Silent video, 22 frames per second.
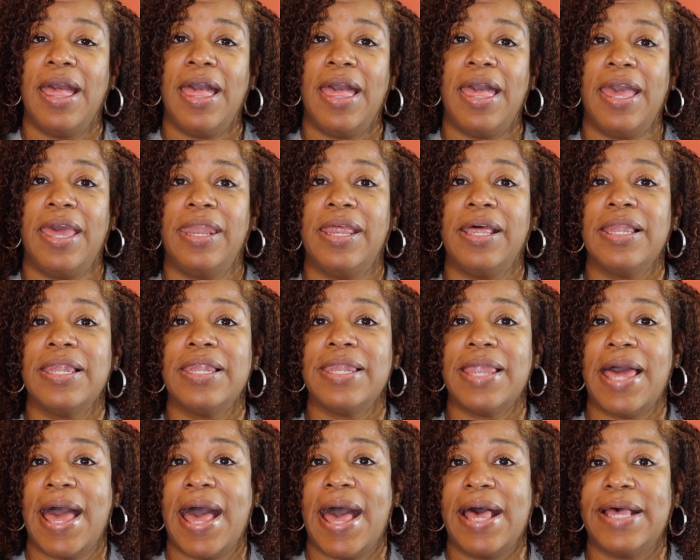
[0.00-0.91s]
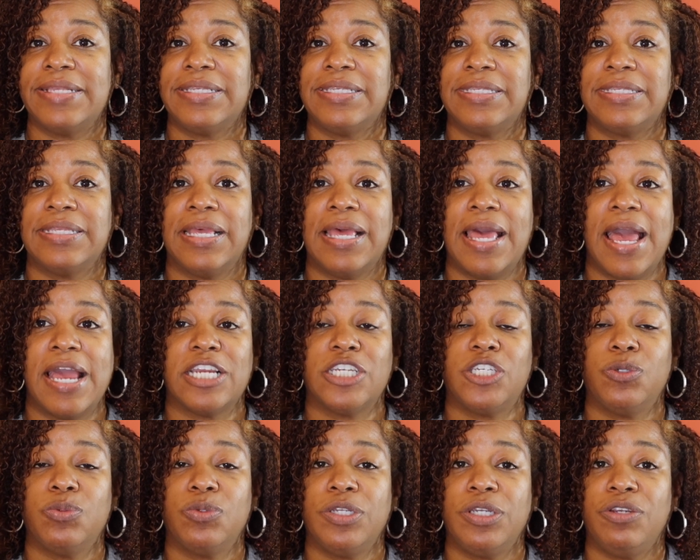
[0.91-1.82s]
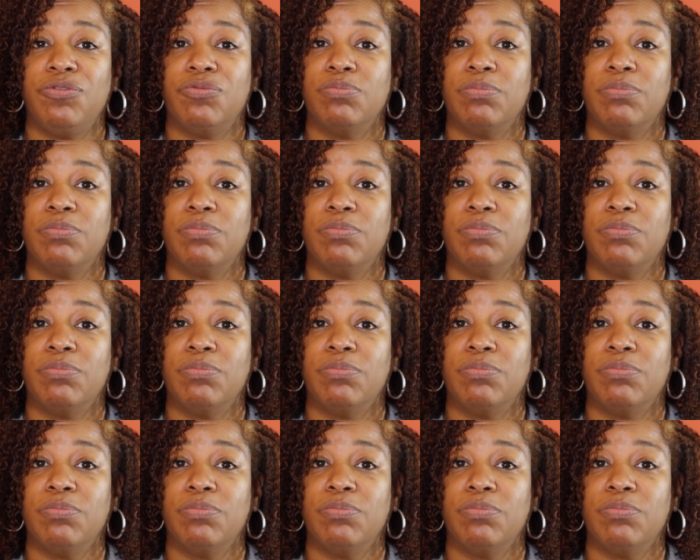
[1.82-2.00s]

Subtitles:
Henna lasts actually